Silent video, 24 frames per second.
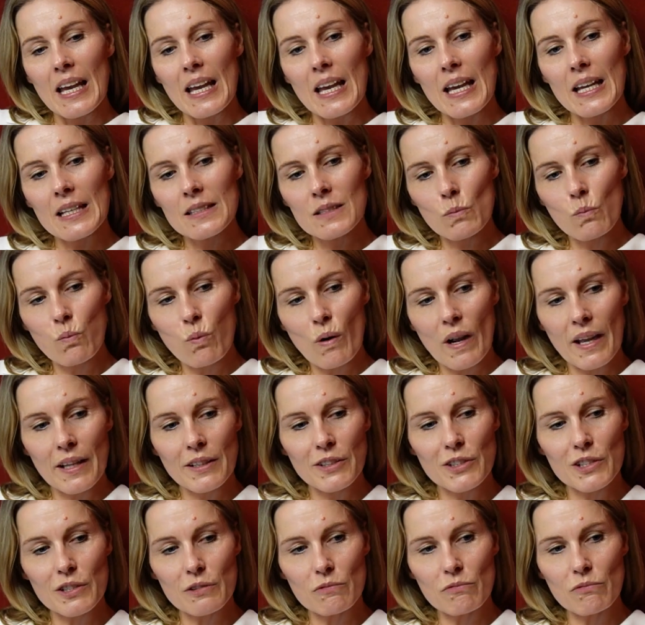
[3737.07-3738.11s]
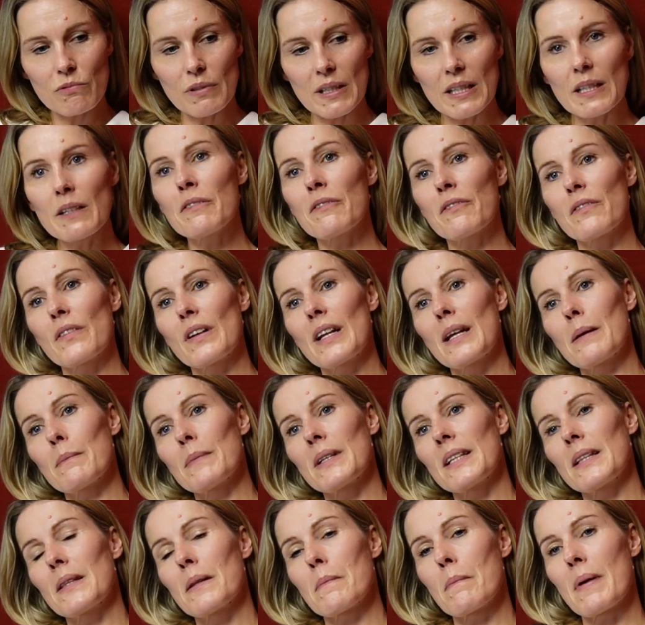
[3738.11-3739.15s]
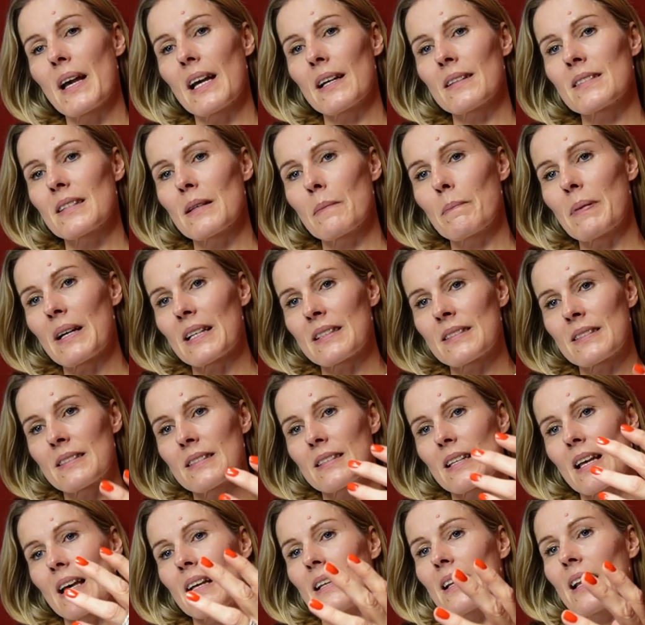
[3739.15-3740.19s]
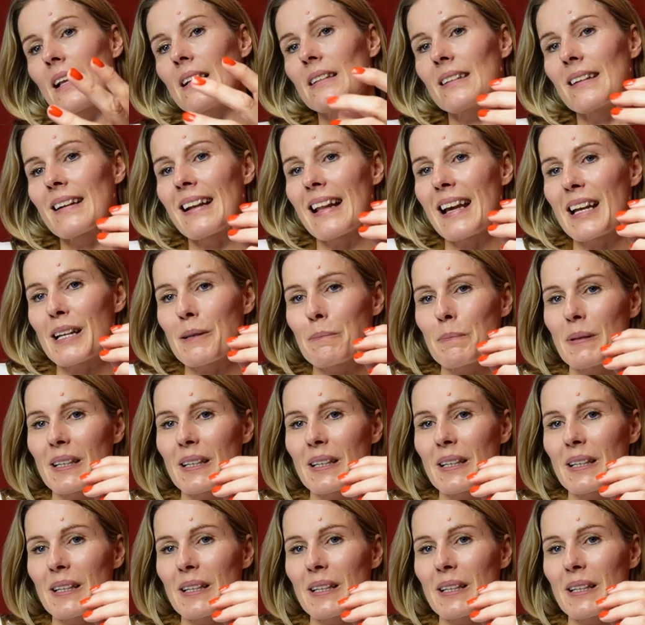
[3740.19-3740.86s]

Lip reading: it's when you're reframing the messy bits and then you're like,